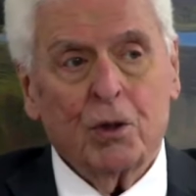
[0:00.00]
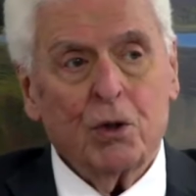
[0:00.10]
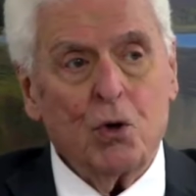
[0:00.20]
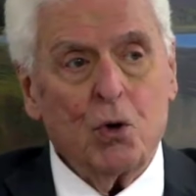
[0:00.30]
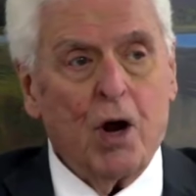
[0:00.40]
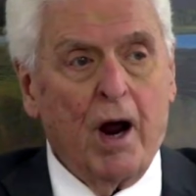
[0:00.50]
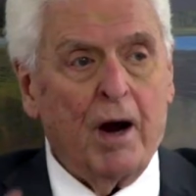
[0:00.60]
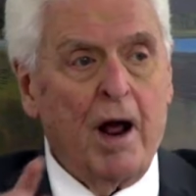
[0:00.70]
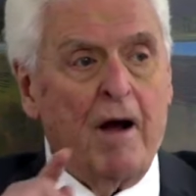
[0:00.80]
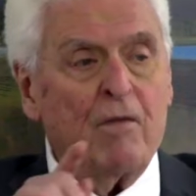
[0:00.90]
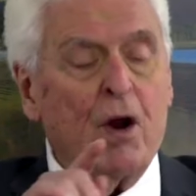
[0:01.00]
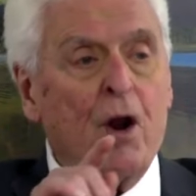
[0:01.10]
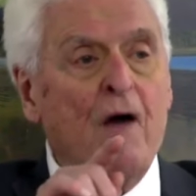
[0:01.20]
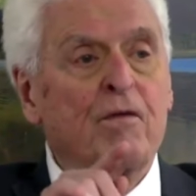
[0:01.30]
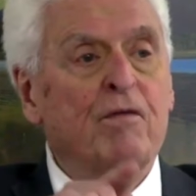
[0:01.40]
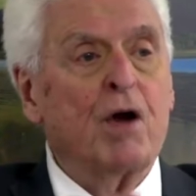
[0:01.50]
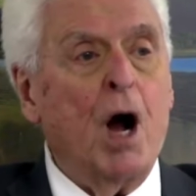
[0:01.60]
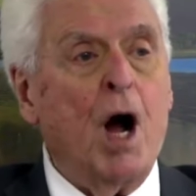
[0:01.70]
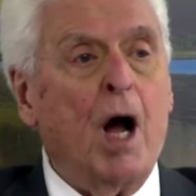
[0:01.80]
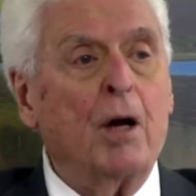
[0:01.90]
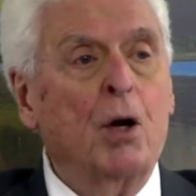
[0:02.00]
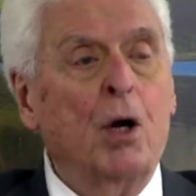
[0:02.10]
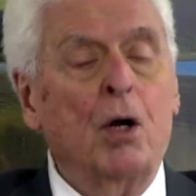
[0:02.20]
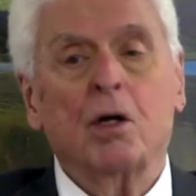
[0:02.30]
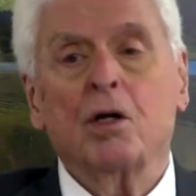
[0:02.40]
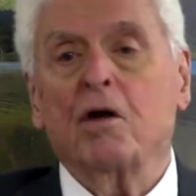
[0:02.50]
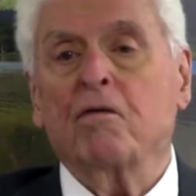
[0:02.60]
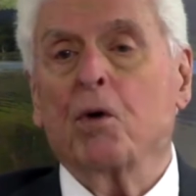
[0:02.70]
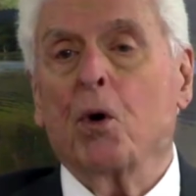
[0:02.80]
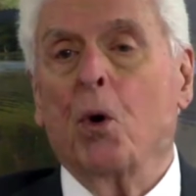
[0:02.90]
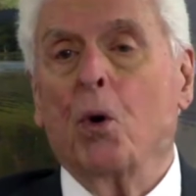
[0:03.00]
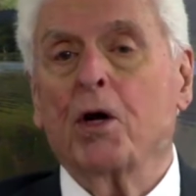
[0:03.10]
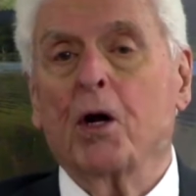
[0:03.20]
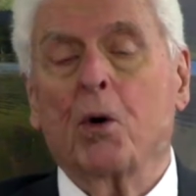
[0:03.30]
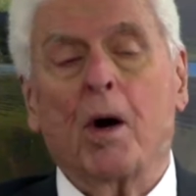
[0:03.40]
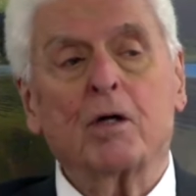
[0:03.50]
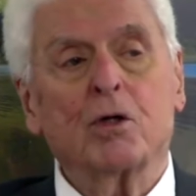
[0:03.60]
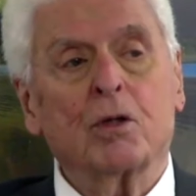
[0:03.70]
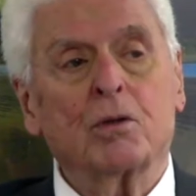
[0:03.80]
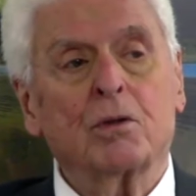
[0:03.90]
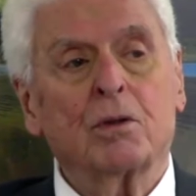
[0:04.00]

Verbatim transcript: You can't have the love of God if you're holding grudges.